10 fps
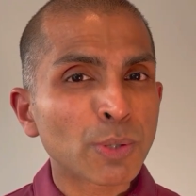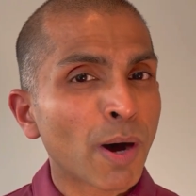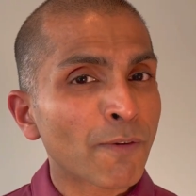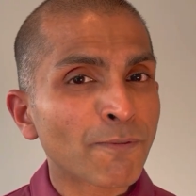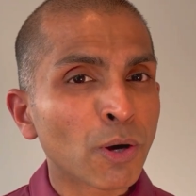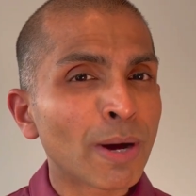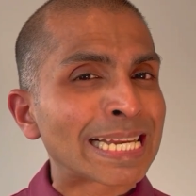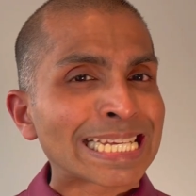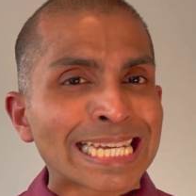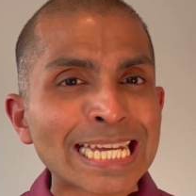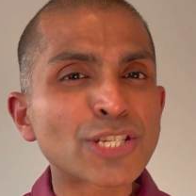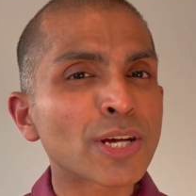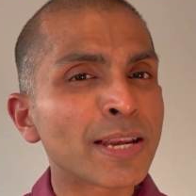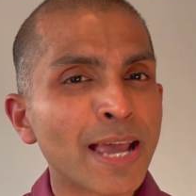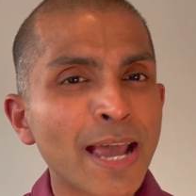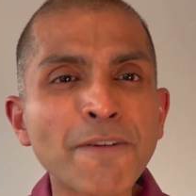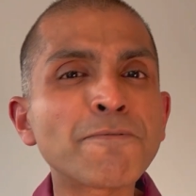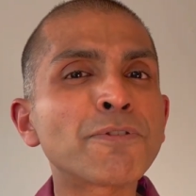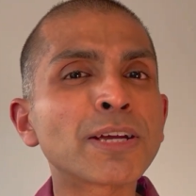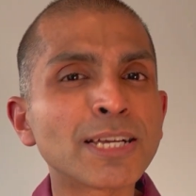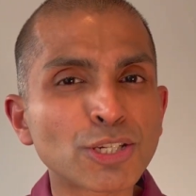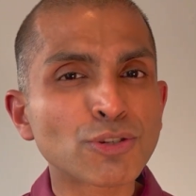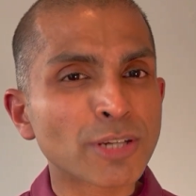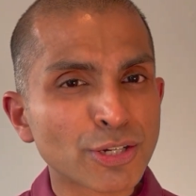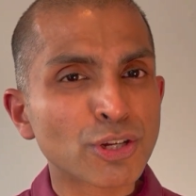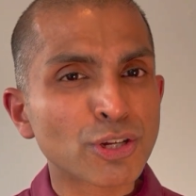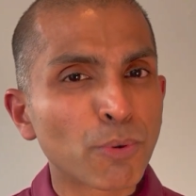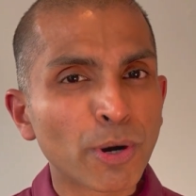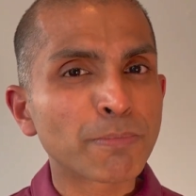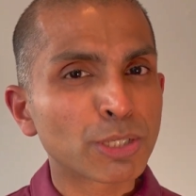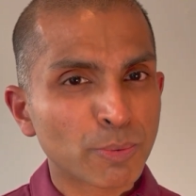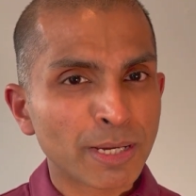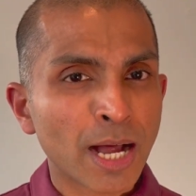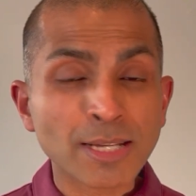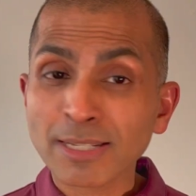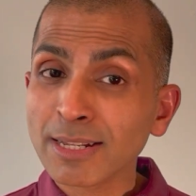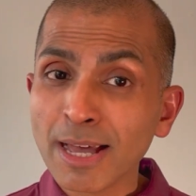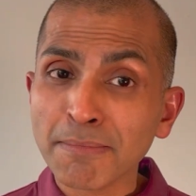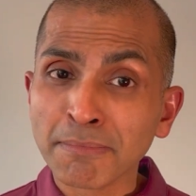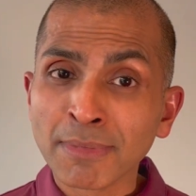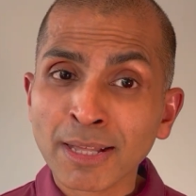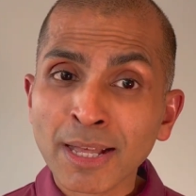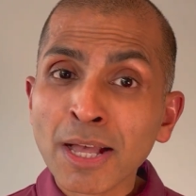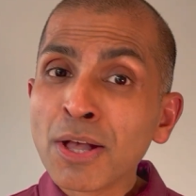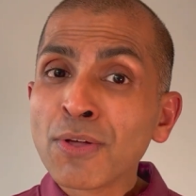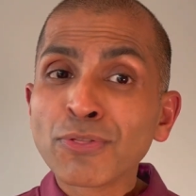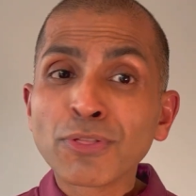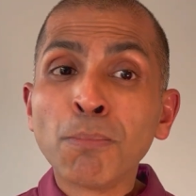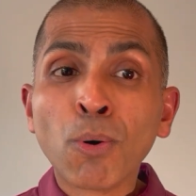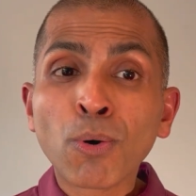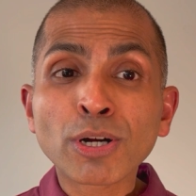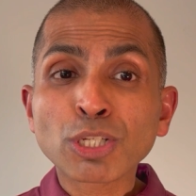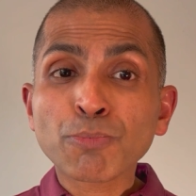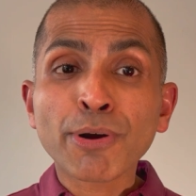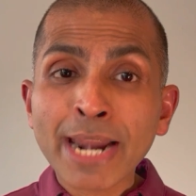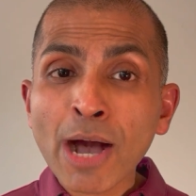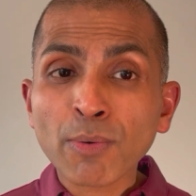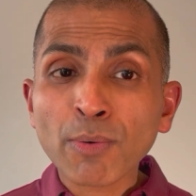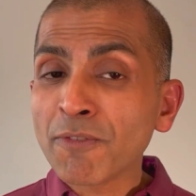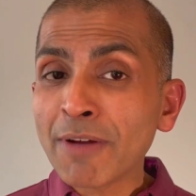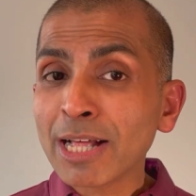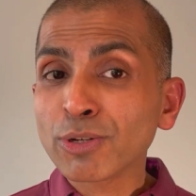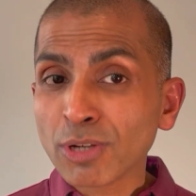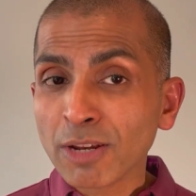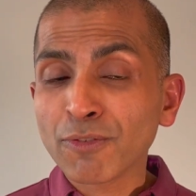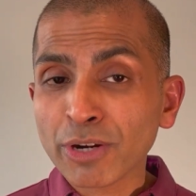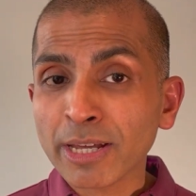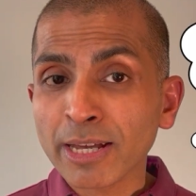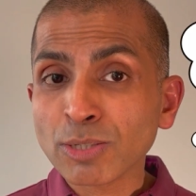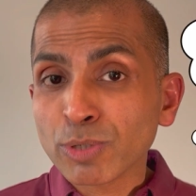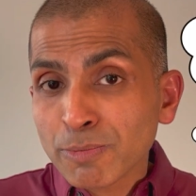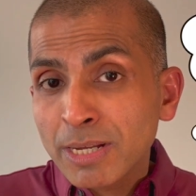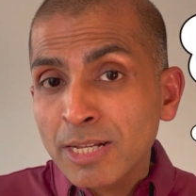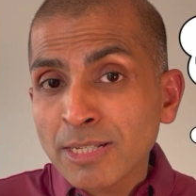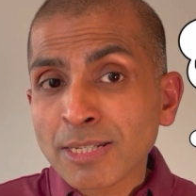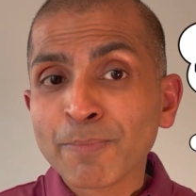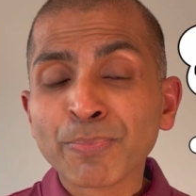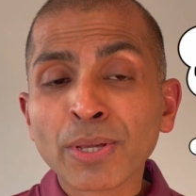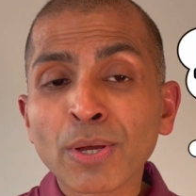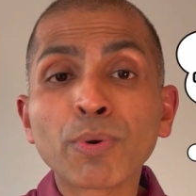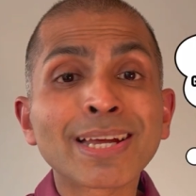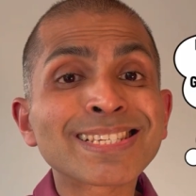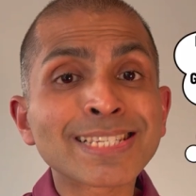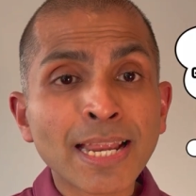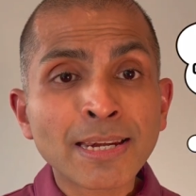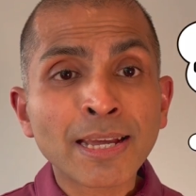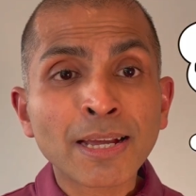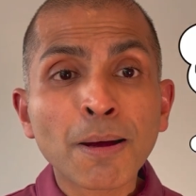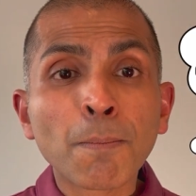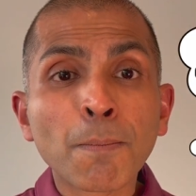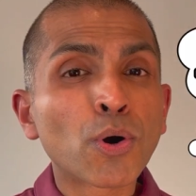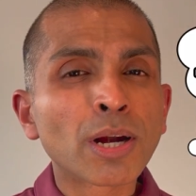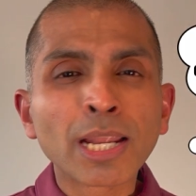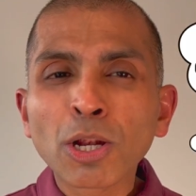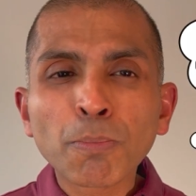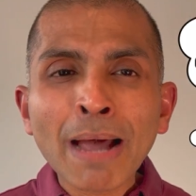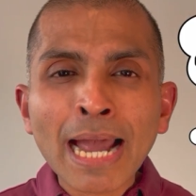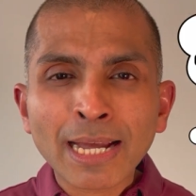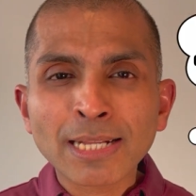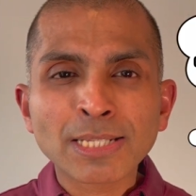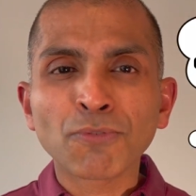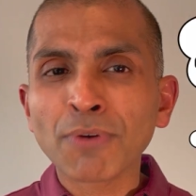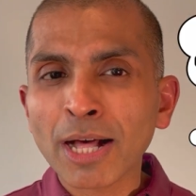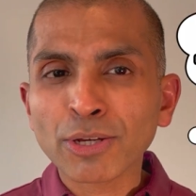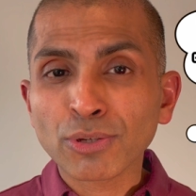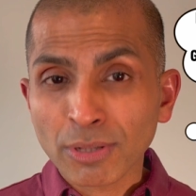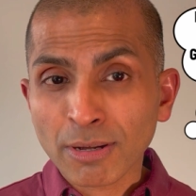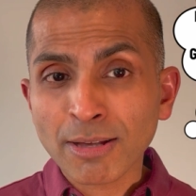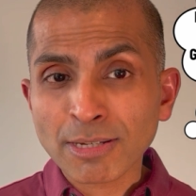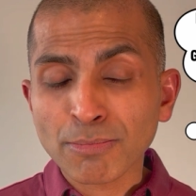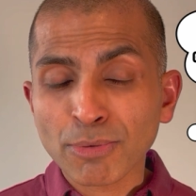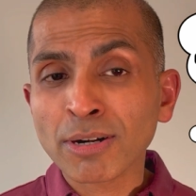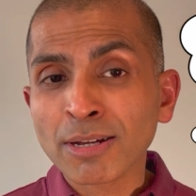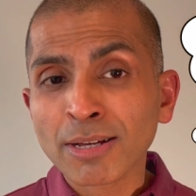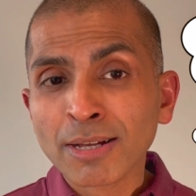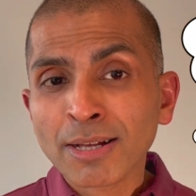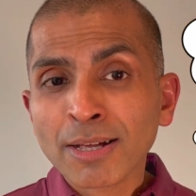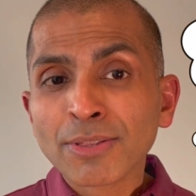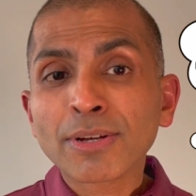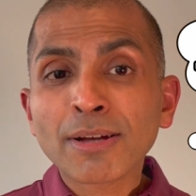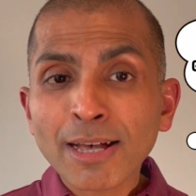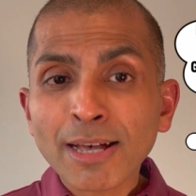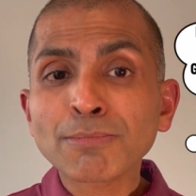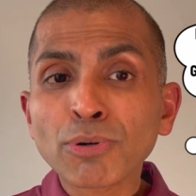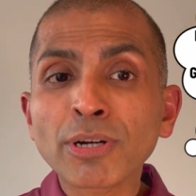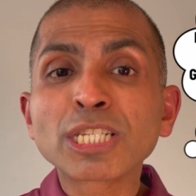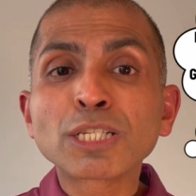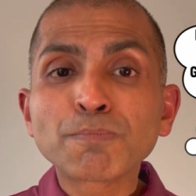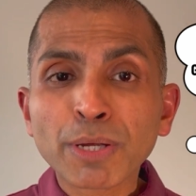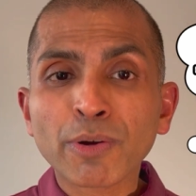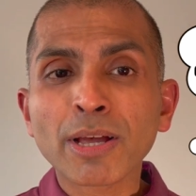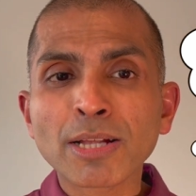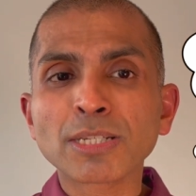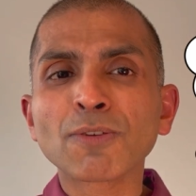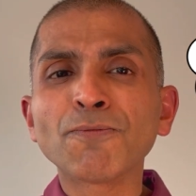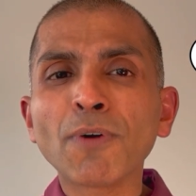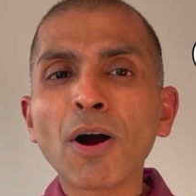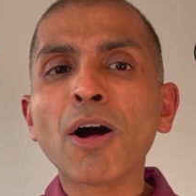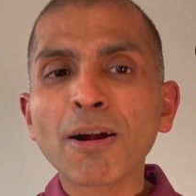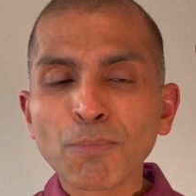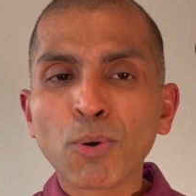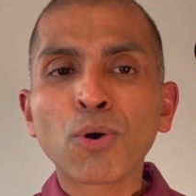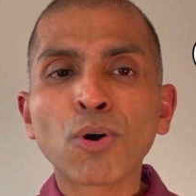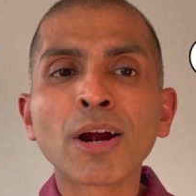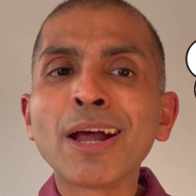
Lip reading: outflow at each and every intersection point between us and them. The more spread out our value delivery is, which means we are sending more little packets of value to the customer experiences far more